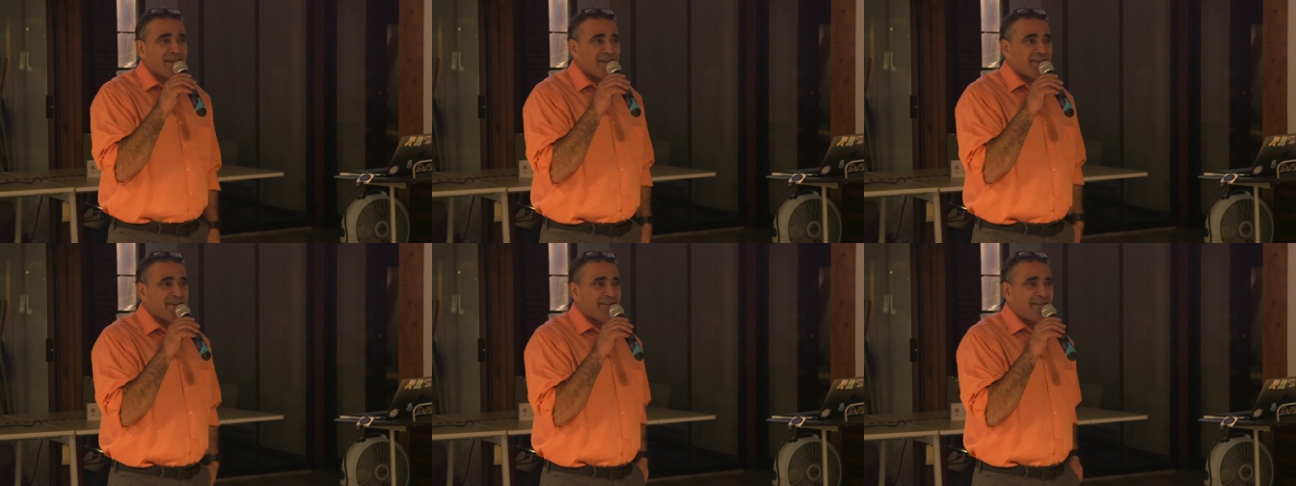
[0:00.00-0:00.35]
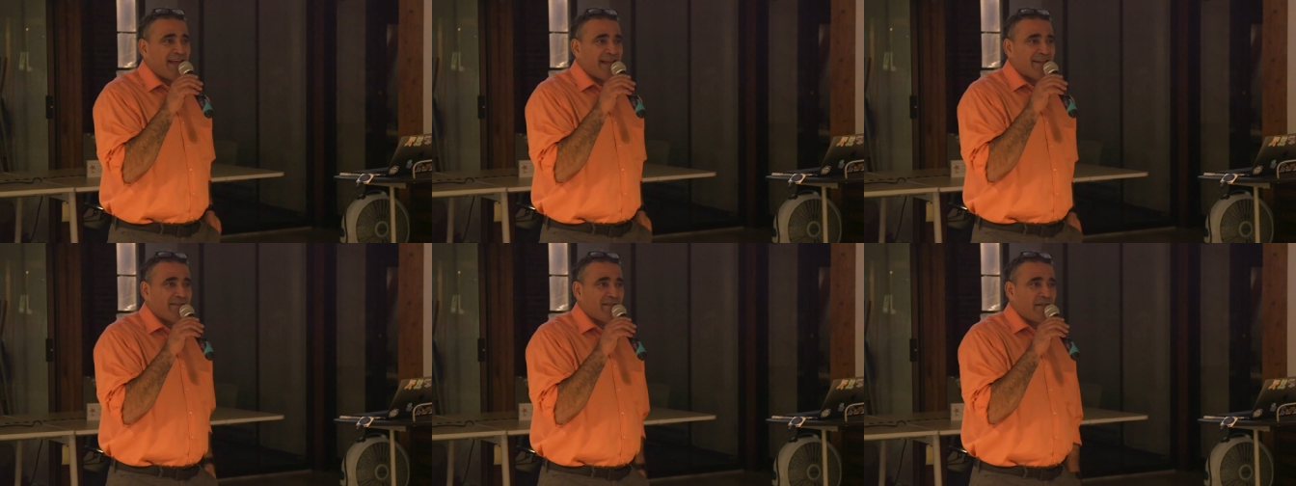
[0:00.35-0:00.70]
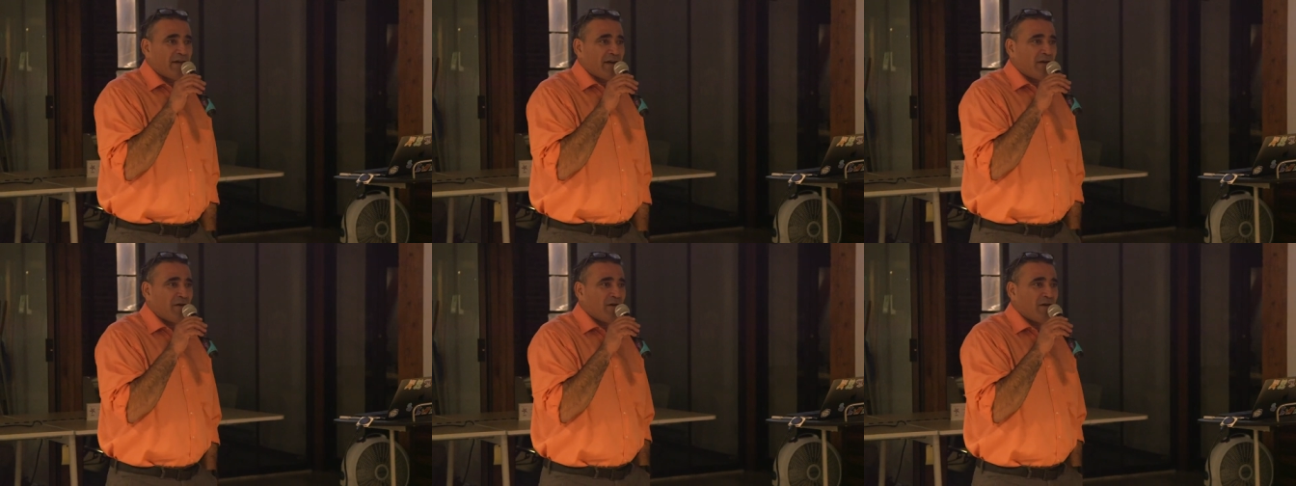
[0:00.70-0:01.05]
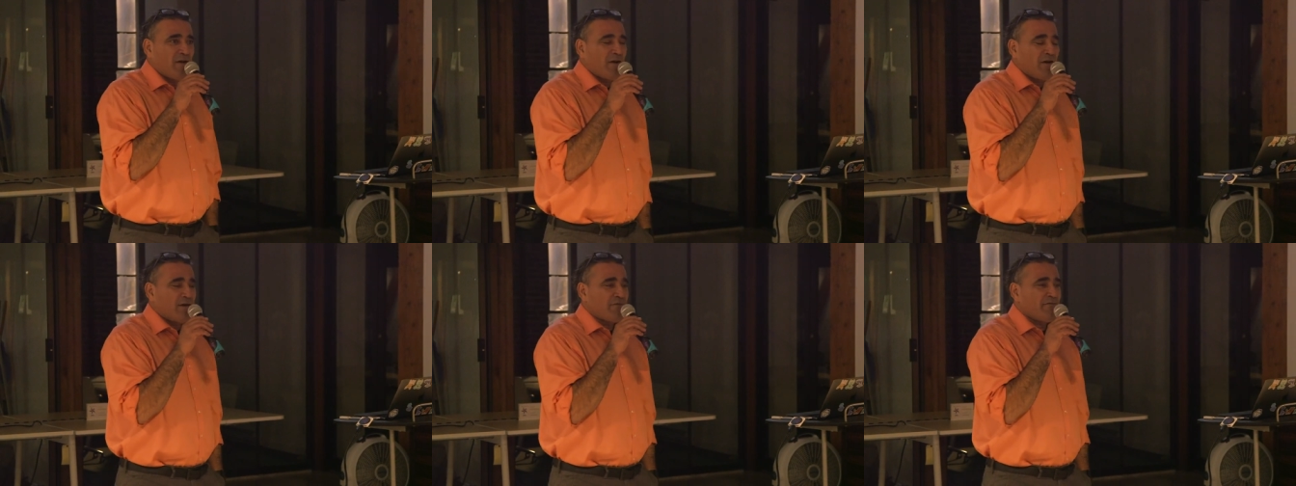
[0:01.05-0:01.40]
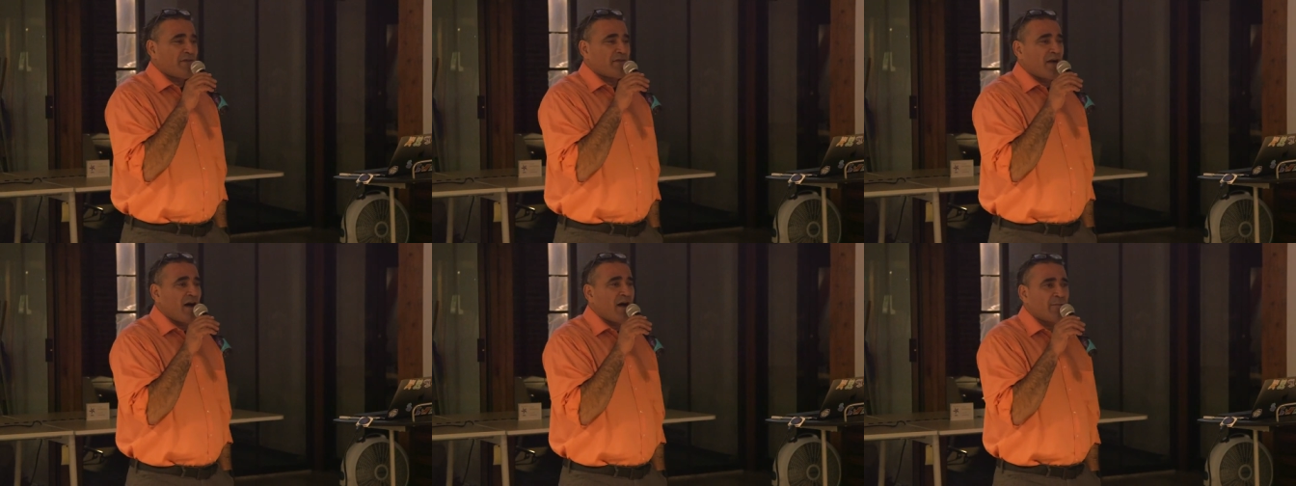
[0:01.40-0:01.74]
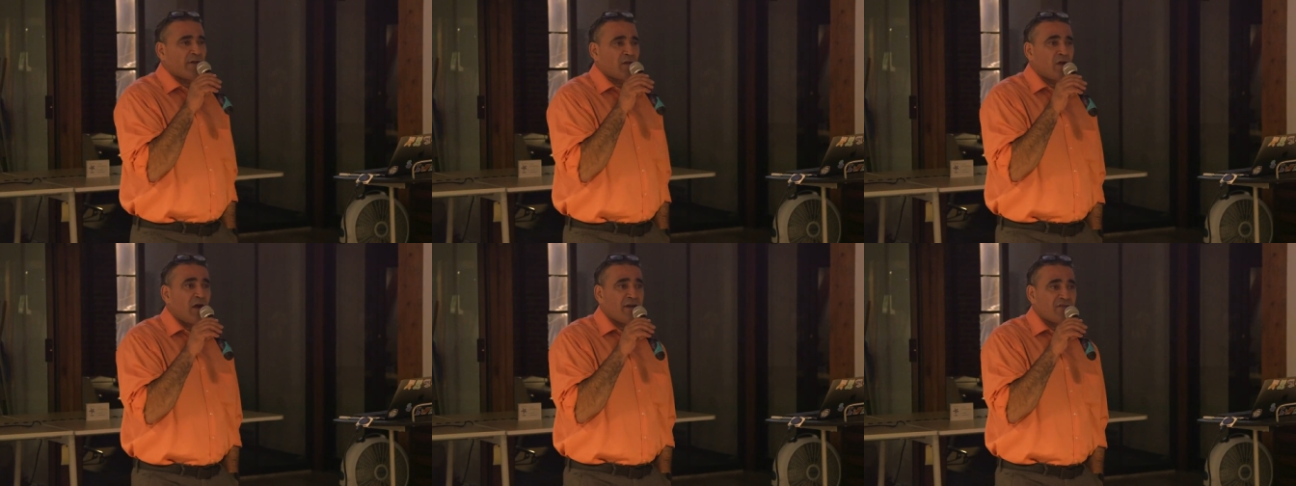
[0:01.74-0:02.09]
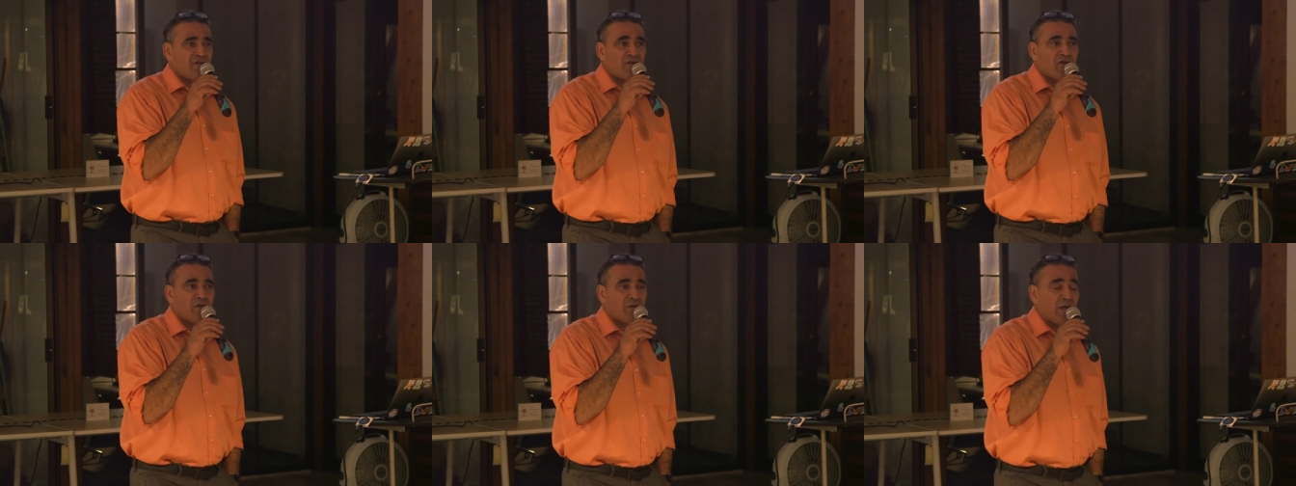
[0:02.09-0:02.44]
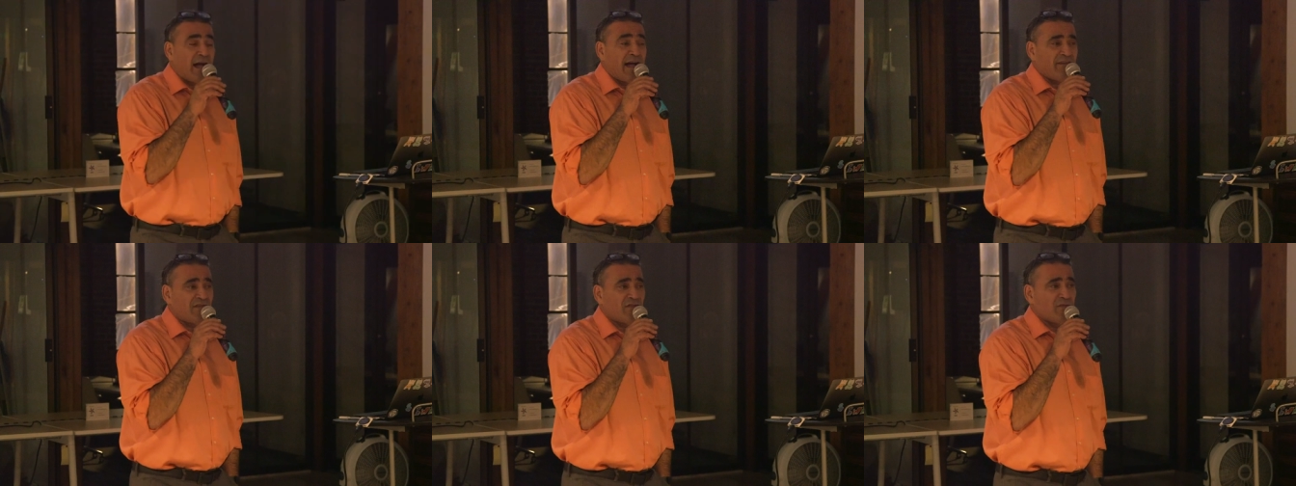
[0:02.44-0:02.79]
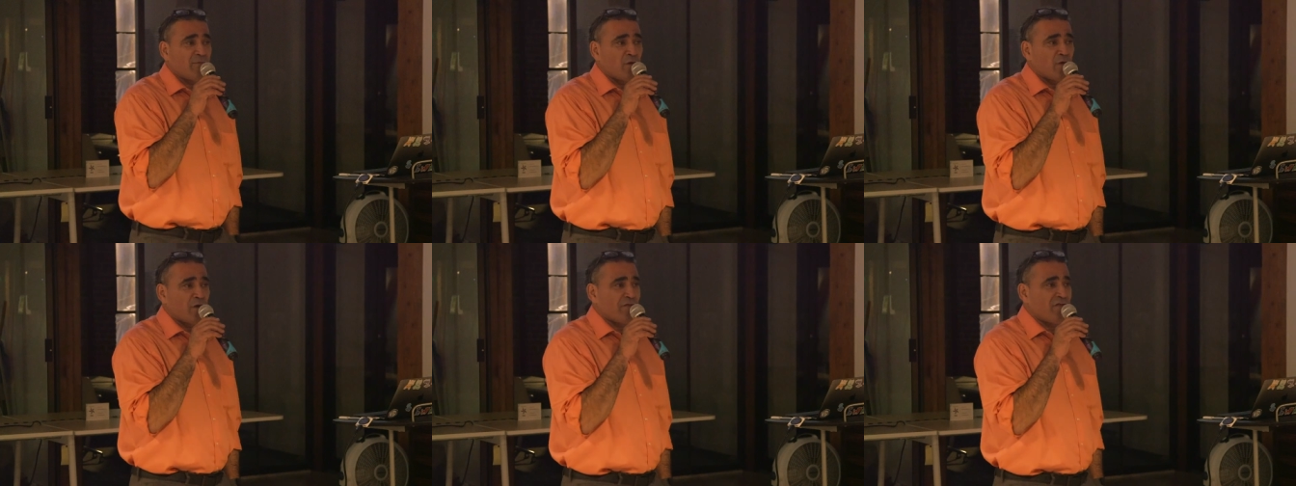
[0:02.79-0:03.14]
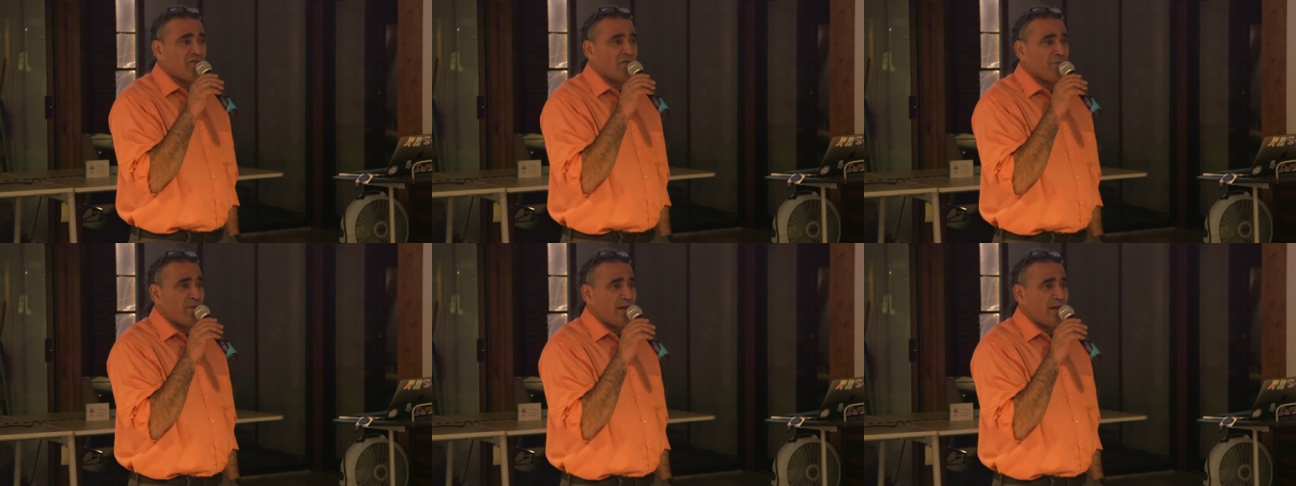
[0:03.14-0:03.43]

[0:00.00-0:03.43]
is that there are phenomenological isomorphs,